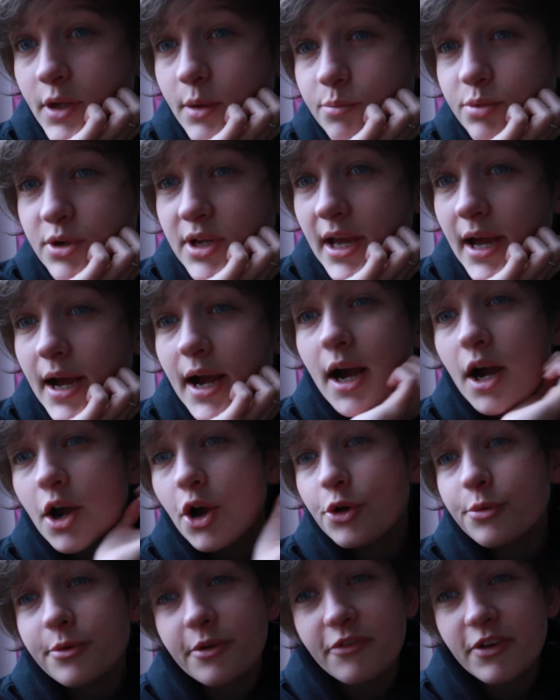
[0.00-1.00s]
but yeah I
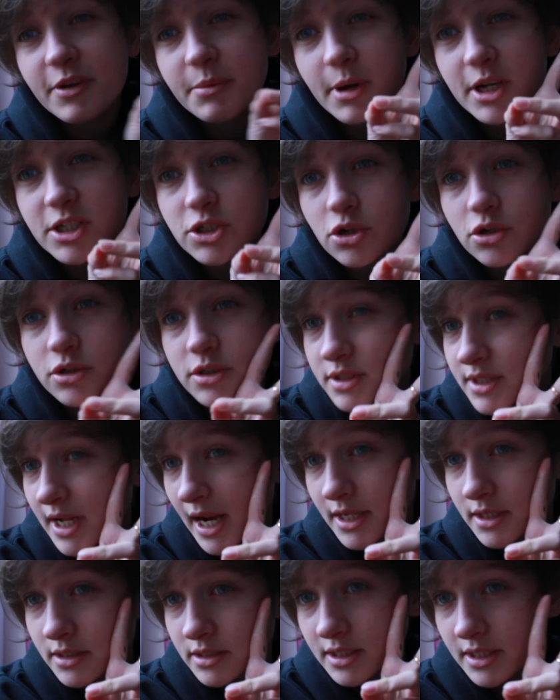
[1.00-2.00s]
hope you think my dog's
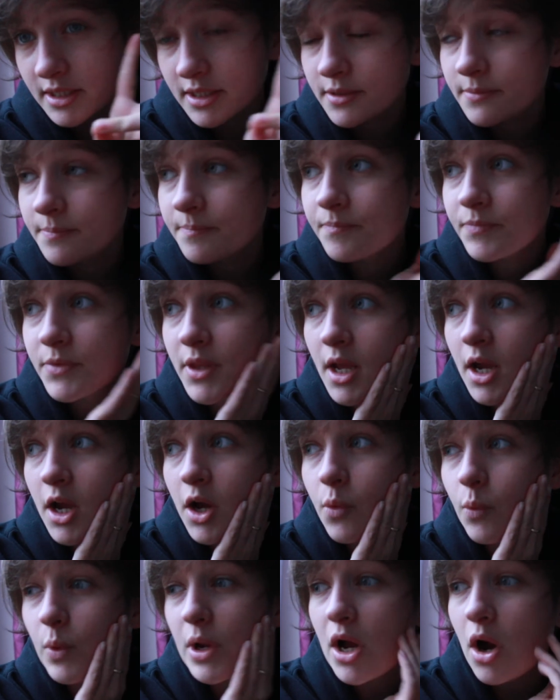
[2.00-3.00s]
talented
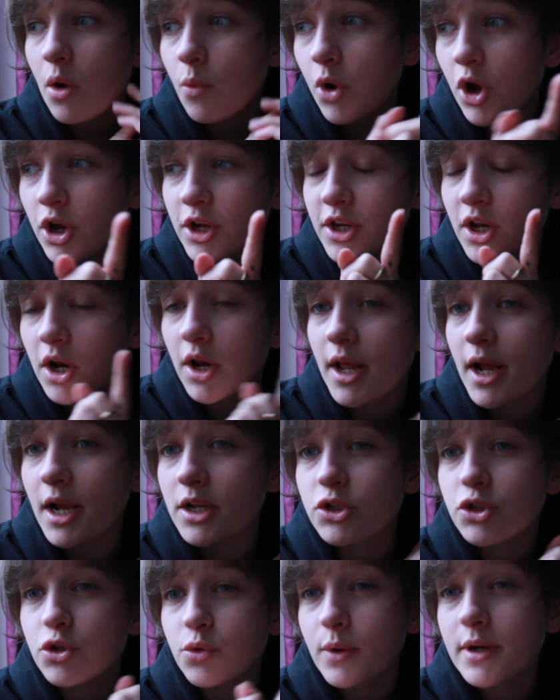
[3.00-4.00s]
we are working on it I
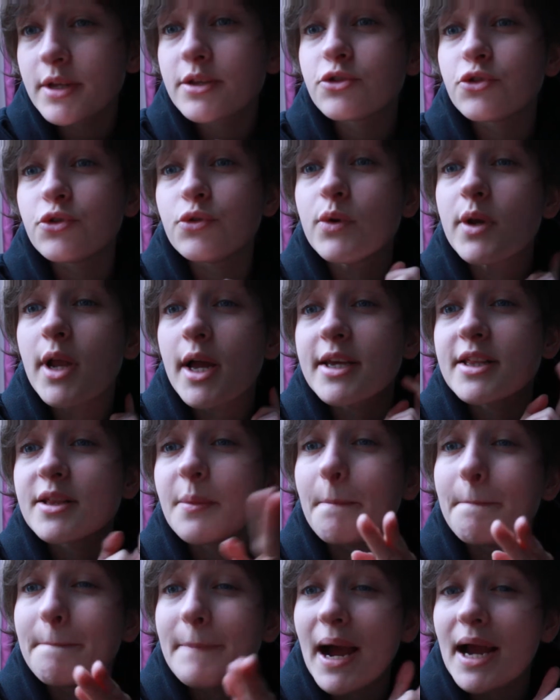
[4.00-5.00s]
do want to do like the
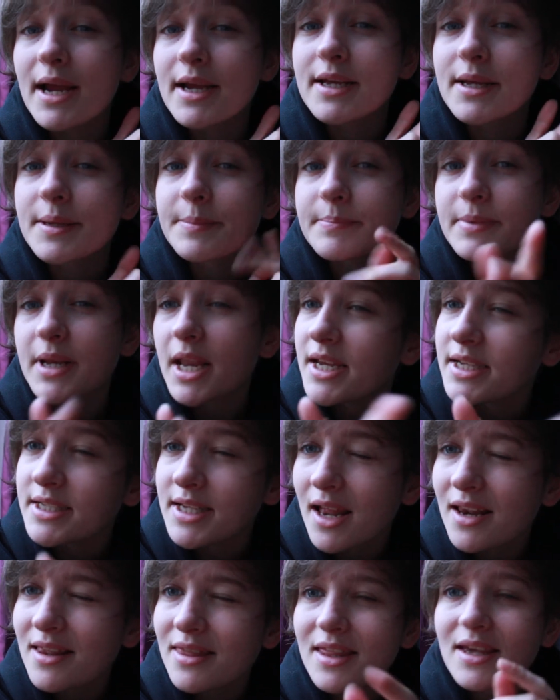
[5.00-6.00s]
bang and play
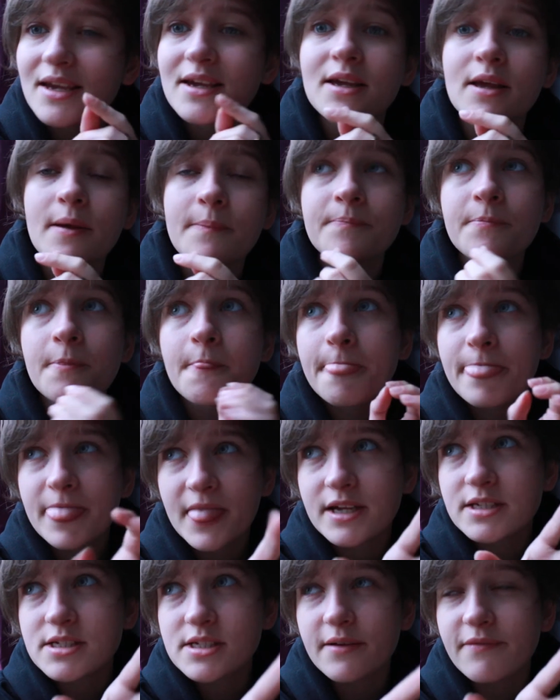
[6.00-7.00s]
dead thing
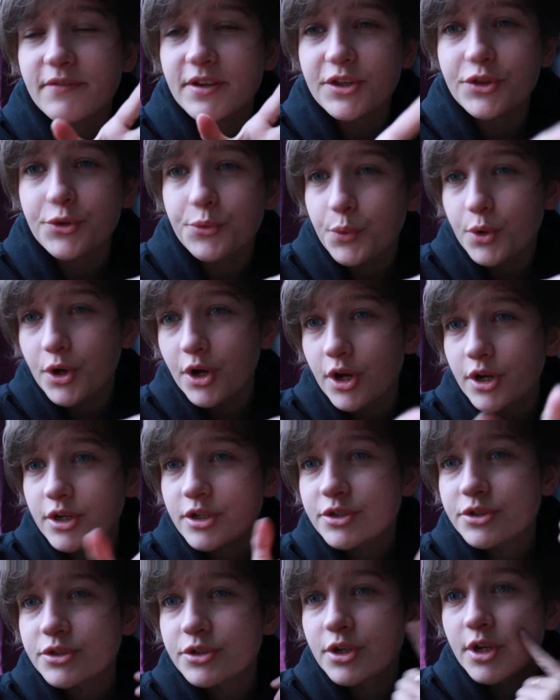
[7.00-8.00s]
that's definitely in the
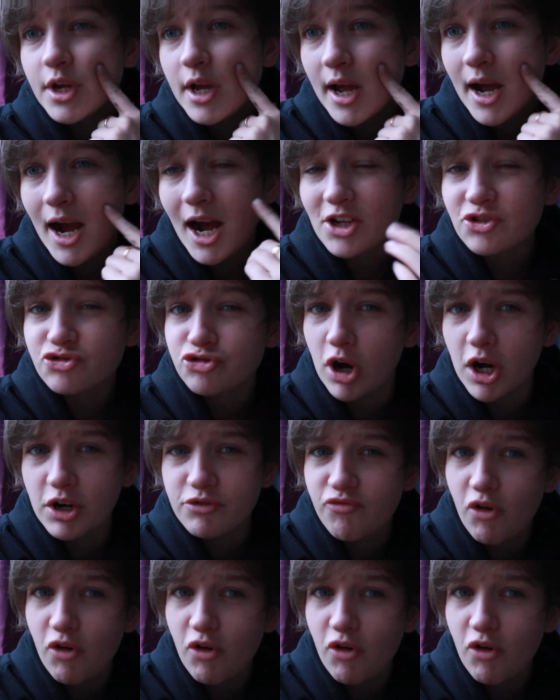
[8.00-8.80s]
works I tried